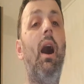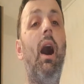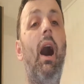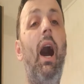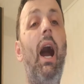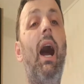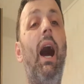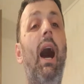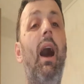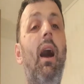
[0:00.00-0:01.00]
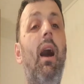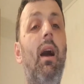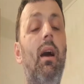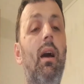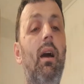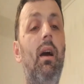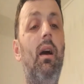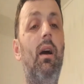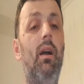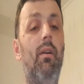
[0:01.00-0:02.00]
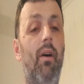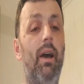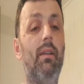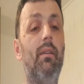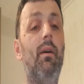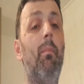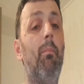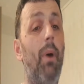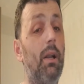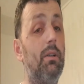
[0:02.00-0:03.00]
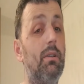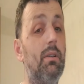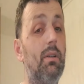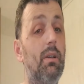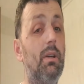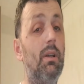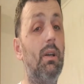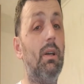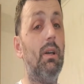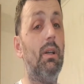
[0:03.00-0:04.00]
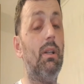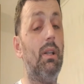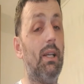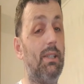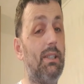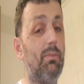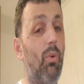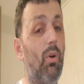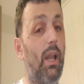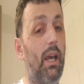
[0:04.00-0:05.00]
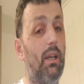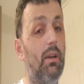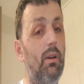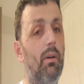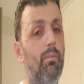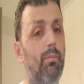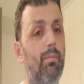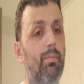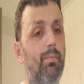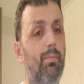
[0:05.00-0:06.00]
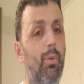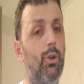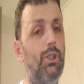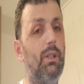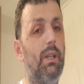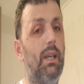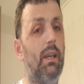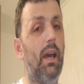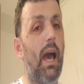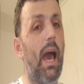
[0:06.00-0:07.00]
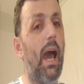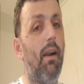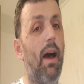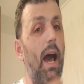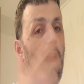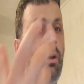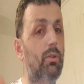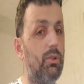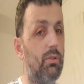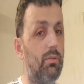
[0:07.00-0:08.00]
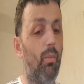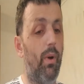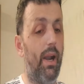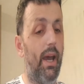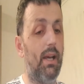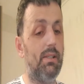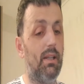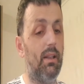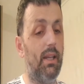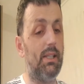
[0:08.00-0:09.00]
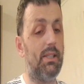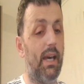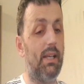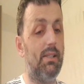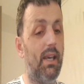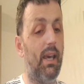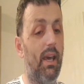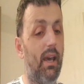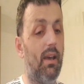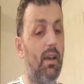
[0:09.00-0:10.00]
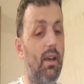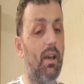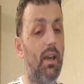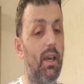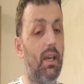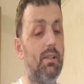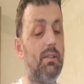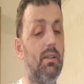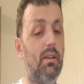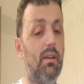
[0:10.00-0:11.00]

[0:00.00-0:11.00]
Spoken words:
Ha. Right? But this is more like pushing the air out, whereas in this case here, it's